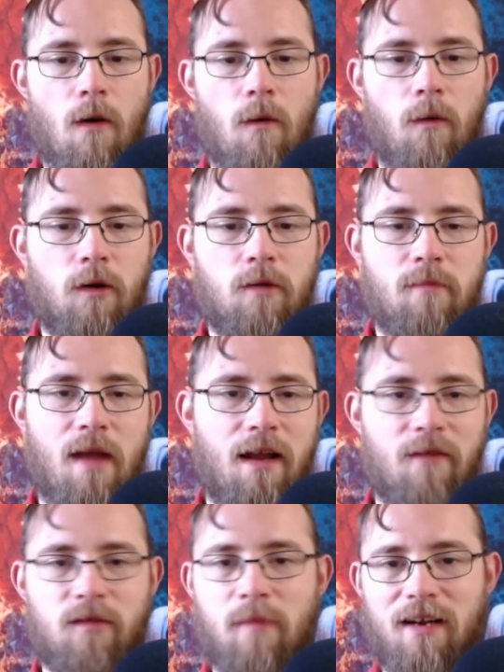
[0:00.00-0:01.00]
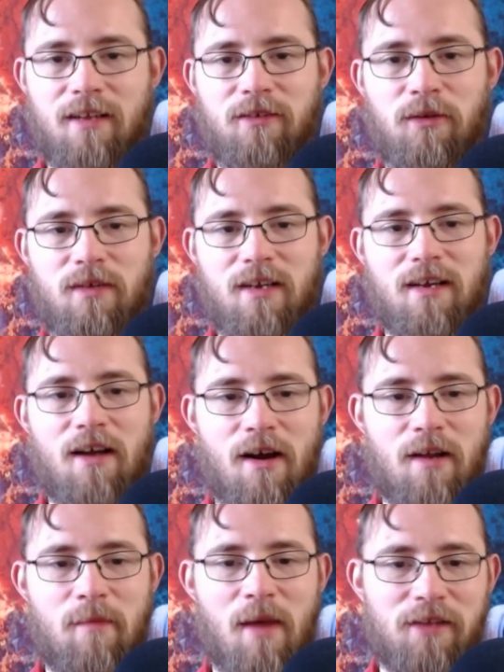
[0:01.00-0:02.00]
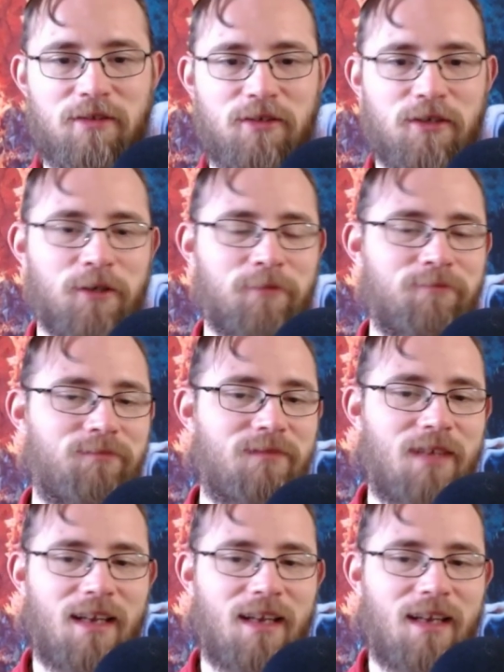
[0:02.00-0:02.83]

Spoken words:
Welcome back, everybody, to the Economancer.